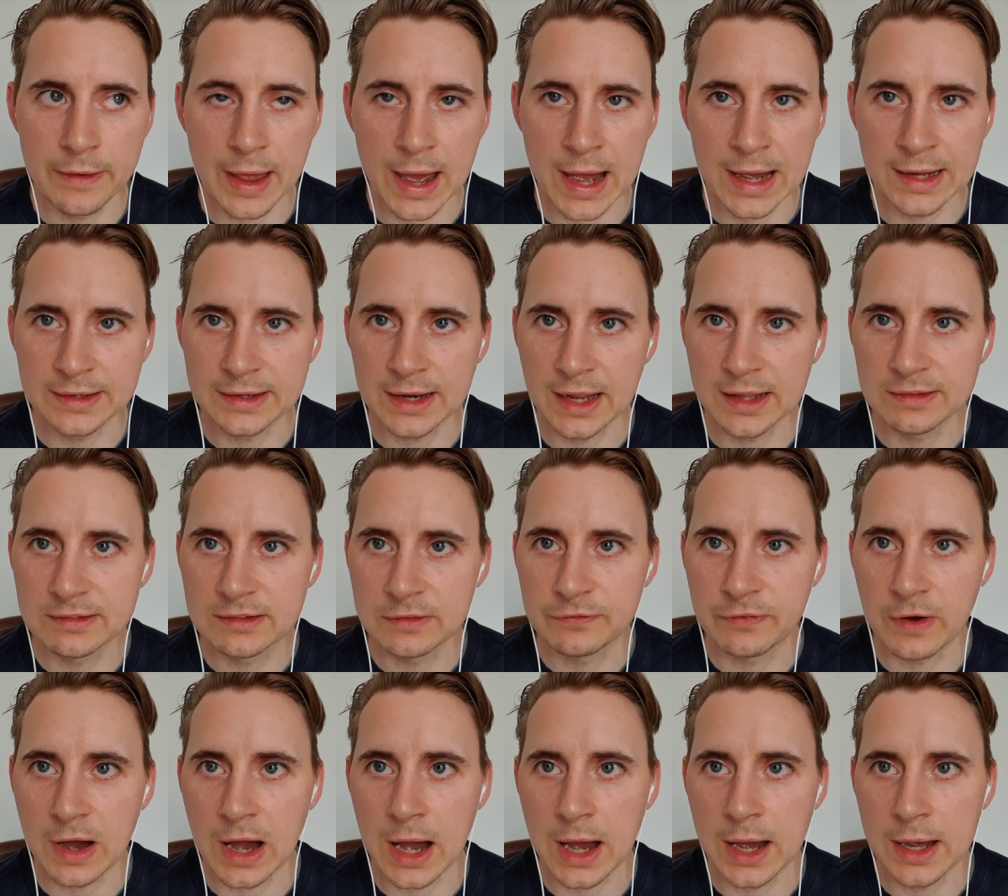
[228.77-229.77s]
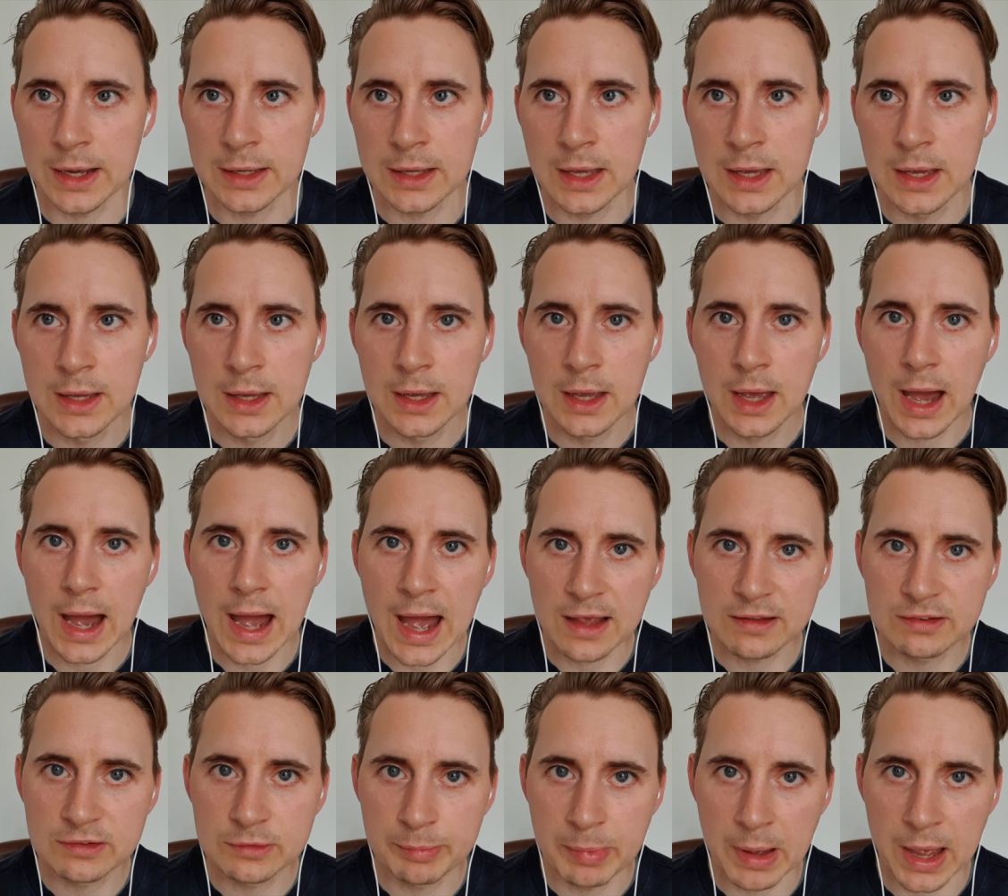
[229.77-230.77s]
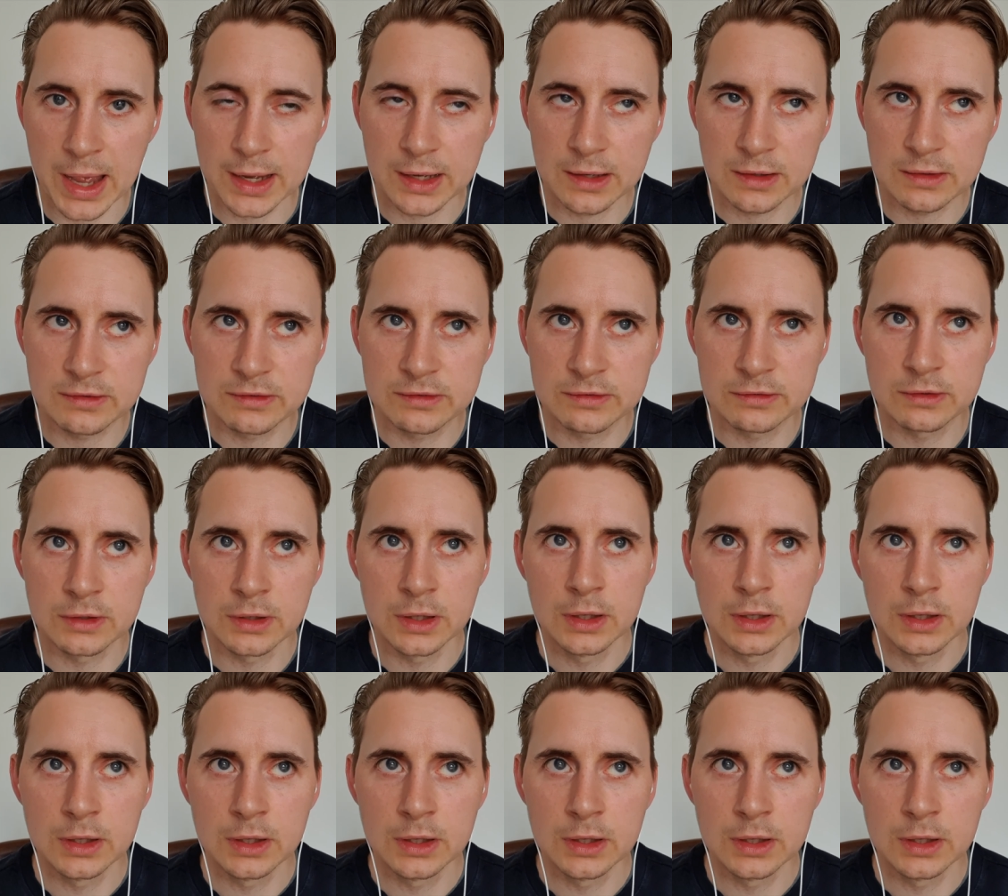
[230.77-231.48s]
identify aspects